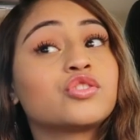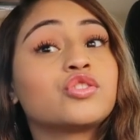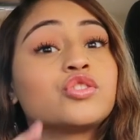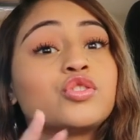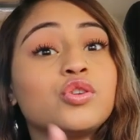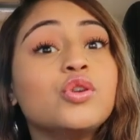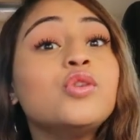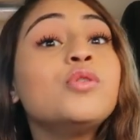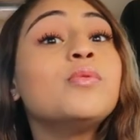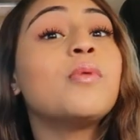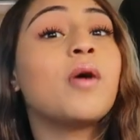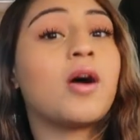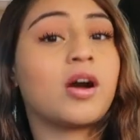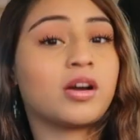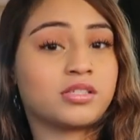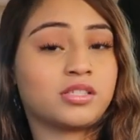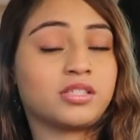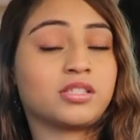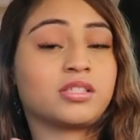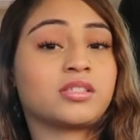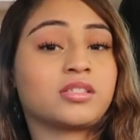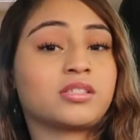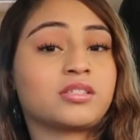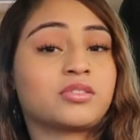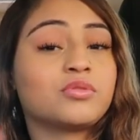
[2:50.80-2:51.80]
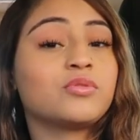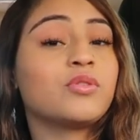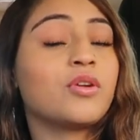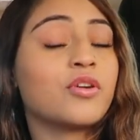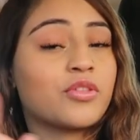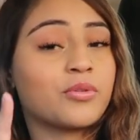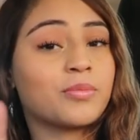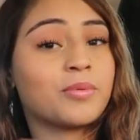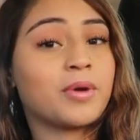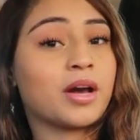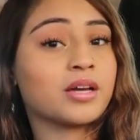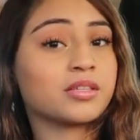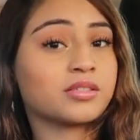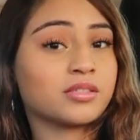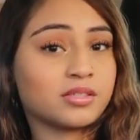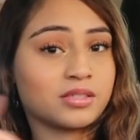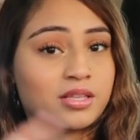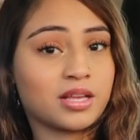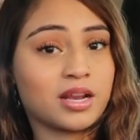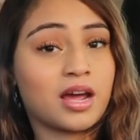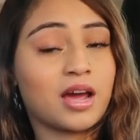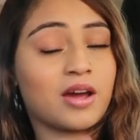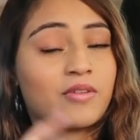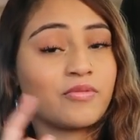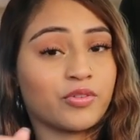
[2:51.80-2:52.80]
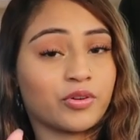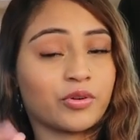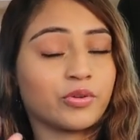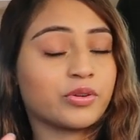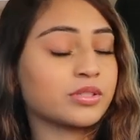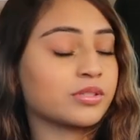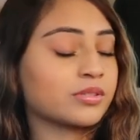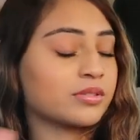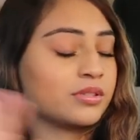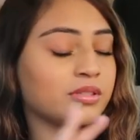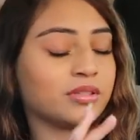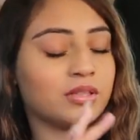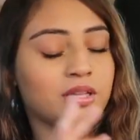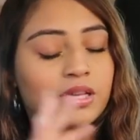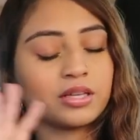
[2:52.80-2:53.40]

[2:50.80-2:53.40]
2 other boxes that I have for Christmas.